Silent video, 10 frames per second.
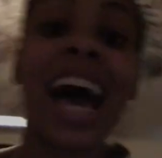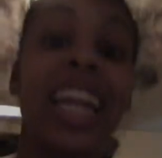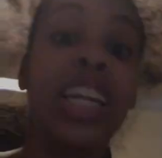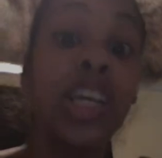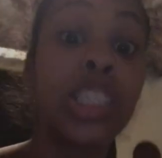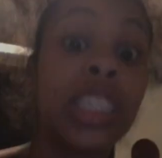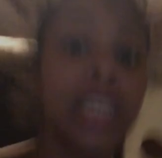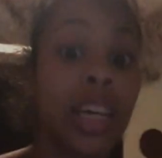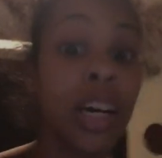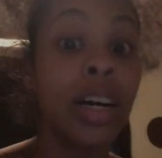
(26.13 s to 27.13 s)
I looked
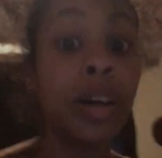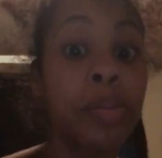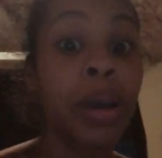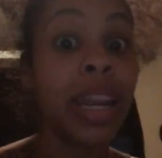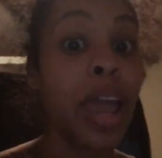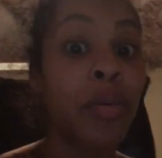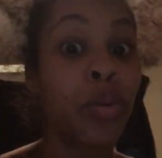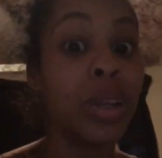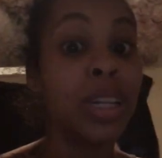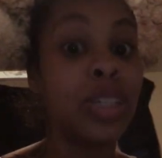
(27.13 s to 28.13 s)
it up, and they
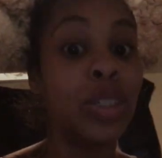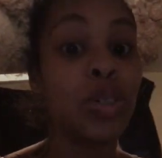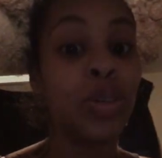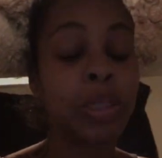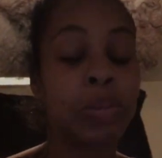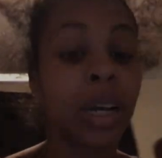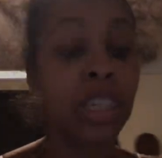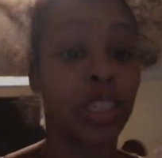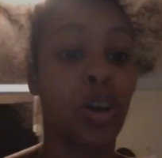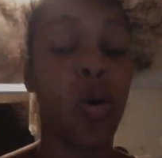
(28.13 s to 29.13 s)
really do. It's
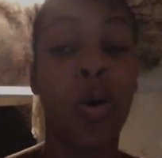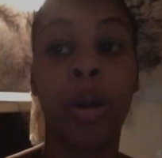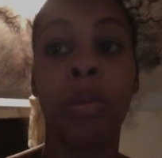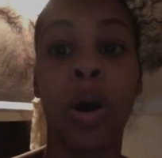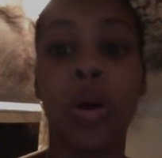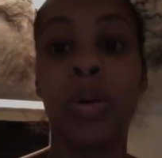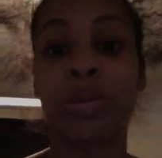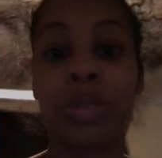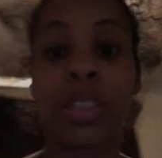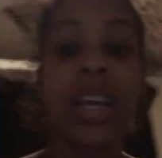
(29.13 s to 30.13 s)
because of the
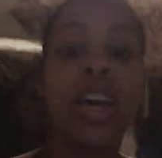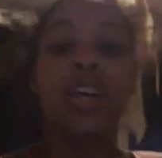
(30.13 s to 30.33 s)
hormones.